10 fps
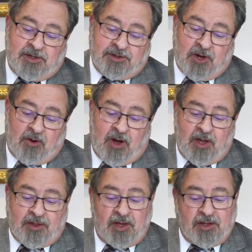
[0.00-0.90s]
So I
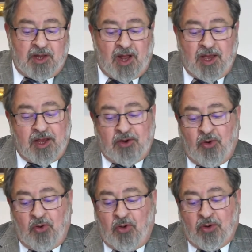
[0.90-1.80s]
think that I can
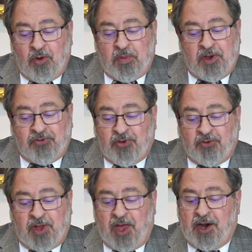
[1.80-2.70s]
no longer be so
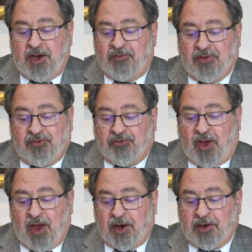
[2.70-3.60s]
tentative and
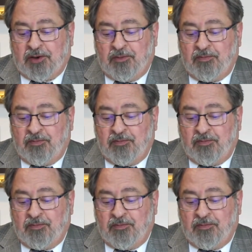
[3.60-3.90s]
silent.